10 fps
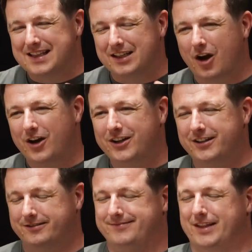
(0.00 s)
Like how
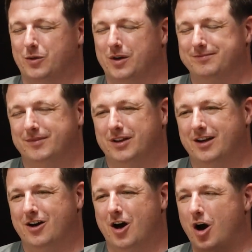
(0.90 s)

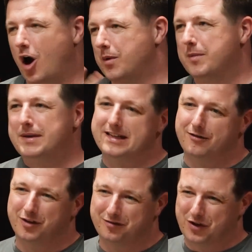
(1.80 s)
would it be
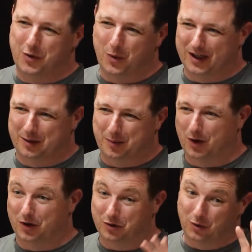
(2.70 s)
different for you to work in a
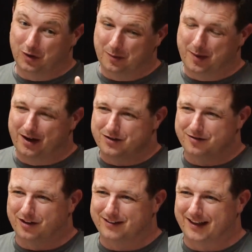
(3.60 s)
product role compared to
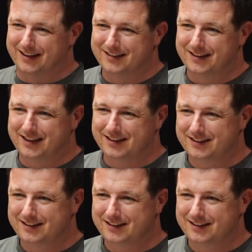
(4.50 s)
front end? Then